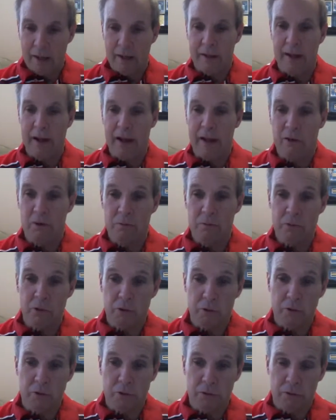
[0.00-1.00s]
They
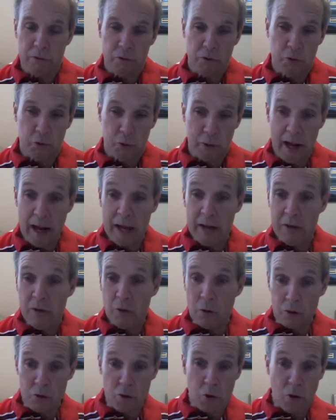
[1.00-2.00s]
created
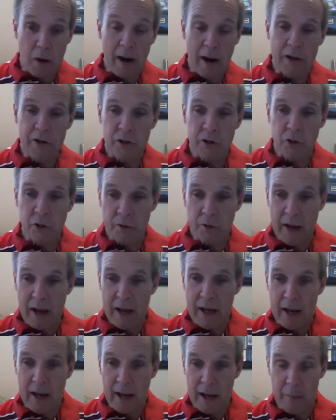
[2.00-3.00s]
or tried to
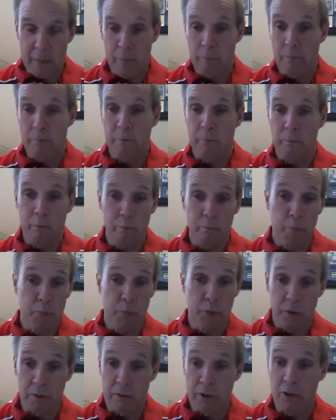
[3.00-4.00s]
create a
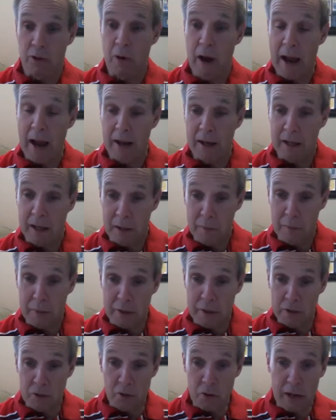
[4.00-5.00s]
bureaucratic
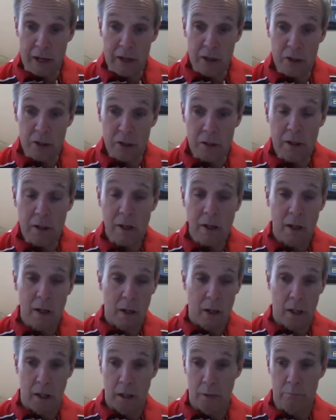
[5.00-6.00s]
administration,
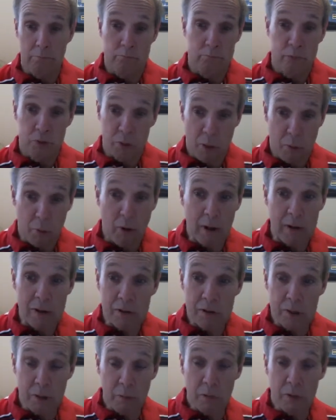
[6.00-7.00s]
somewhat
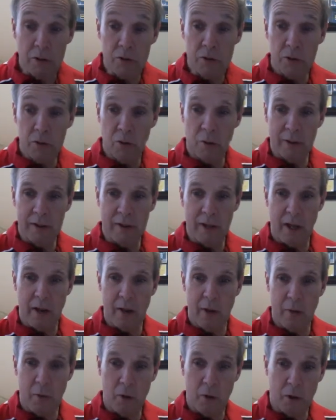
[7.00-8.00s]
similar to what
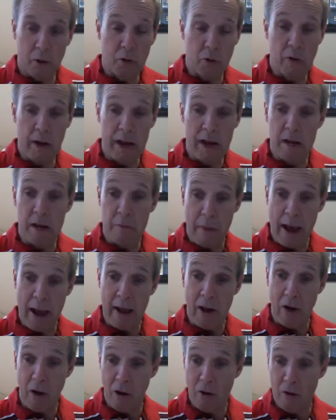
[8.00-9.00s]
they were creating back
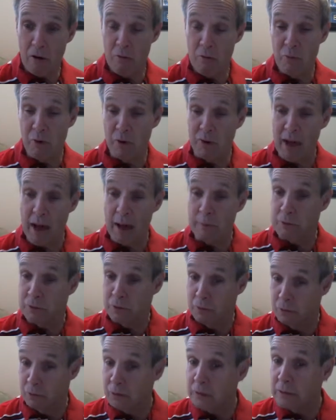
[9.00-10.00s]
home with
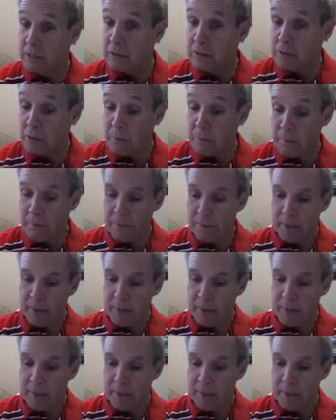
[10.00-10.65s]
absolutism.